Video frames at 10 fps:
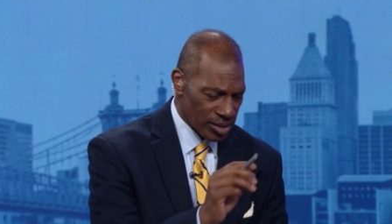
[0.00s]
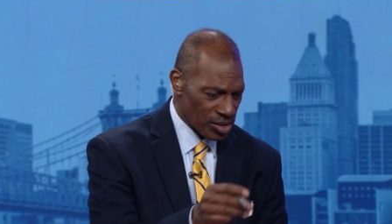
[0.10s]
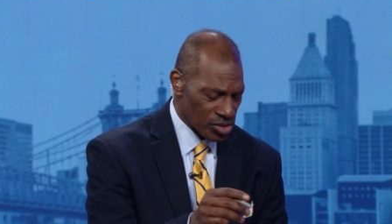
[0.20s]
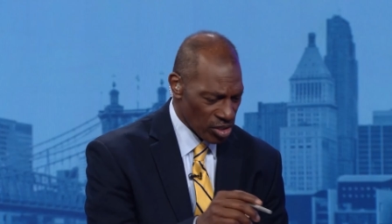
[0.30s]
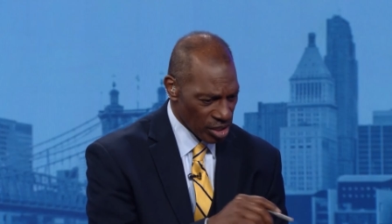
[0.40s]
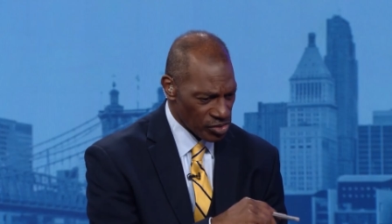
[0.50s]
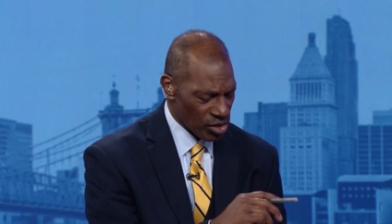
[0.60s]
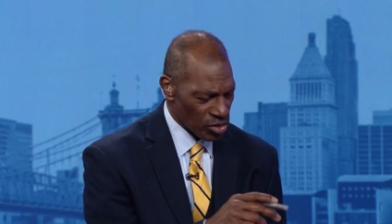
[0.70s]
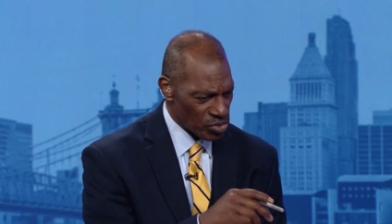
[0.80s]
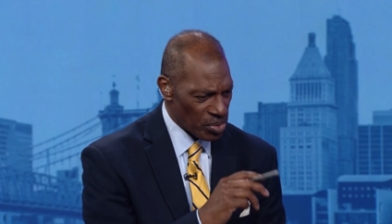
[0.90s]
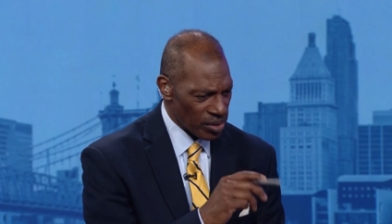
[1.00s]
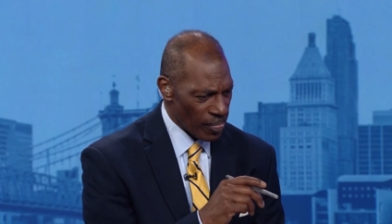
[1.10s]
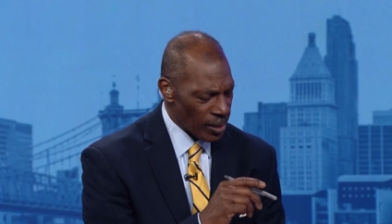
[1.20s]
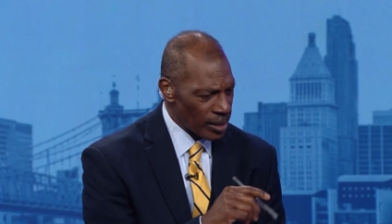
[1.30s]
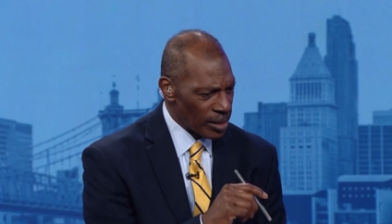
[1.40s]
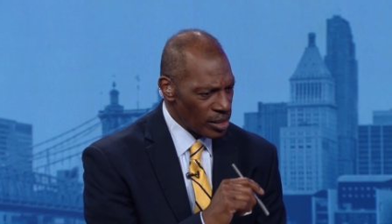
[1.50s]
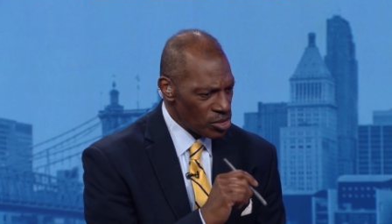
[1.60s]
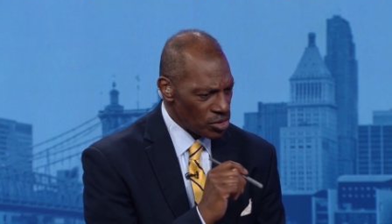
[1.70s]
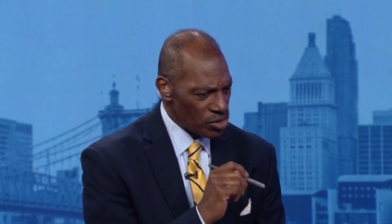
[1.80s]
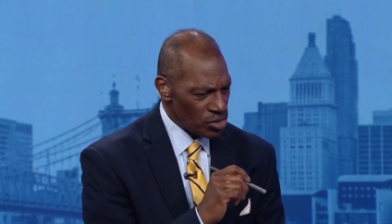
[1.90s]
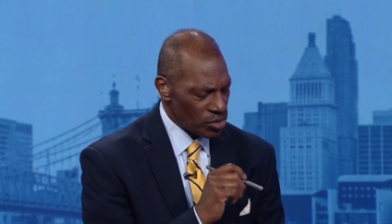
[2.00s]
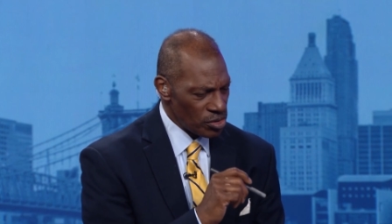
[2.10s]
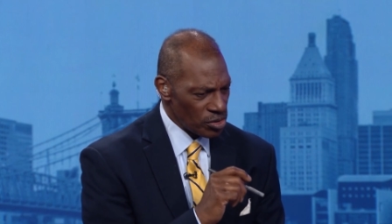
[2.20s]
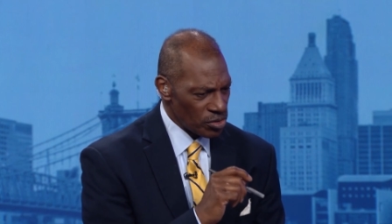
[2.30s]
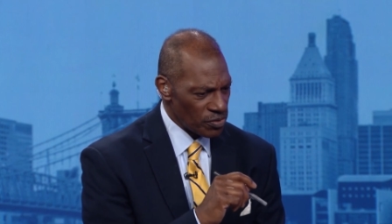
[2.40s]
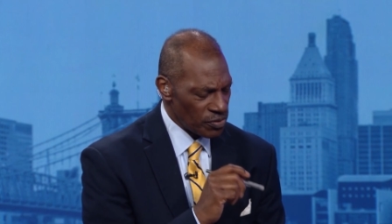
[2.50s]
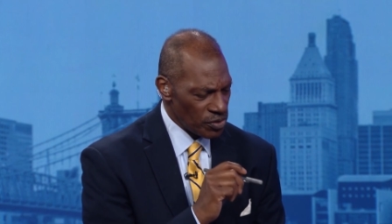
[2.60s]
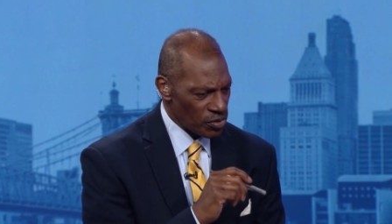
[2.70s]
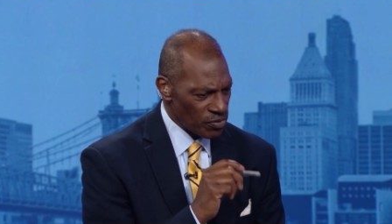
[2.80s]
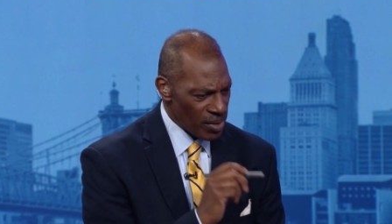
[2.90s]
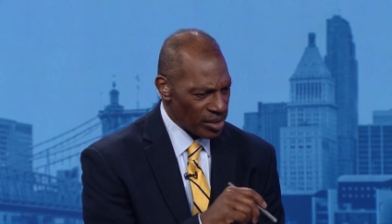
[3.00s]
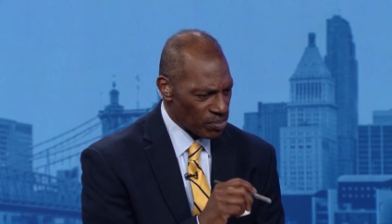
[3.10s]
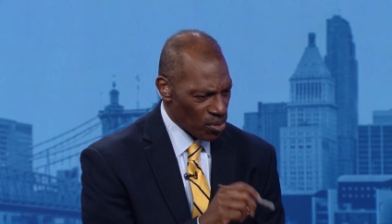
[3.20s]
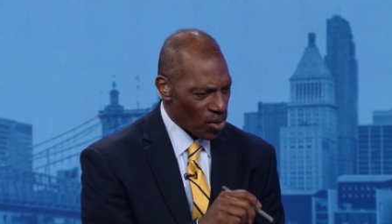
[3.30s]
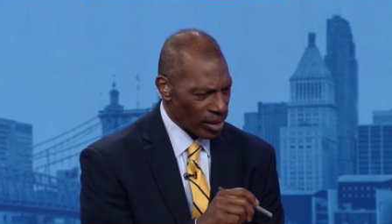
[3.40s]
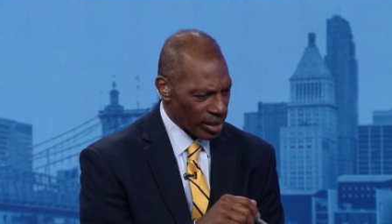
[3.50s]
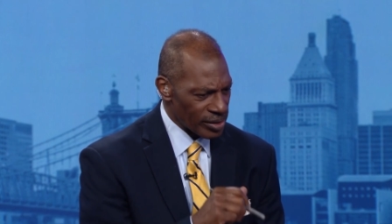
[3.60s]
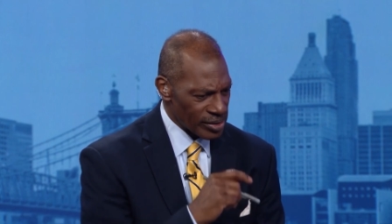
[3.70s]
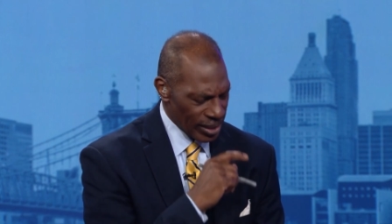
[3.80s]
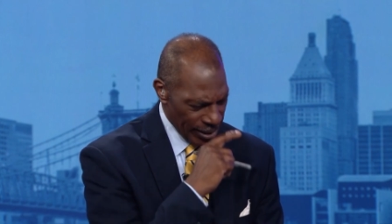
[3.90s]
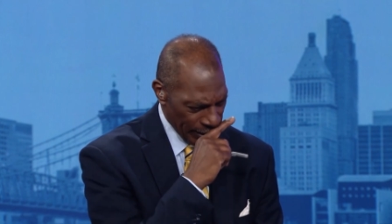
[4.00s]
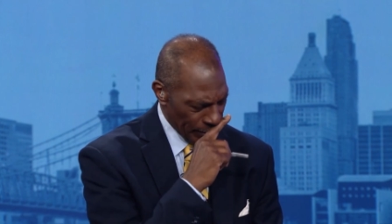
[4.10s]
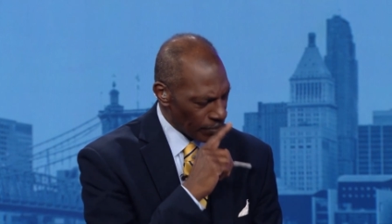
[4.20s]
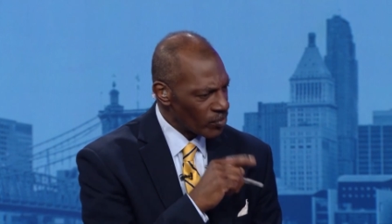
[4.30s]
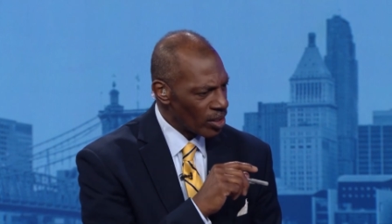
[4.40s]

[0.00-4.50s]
discuss those, but you, you, you've, you've made a point at saying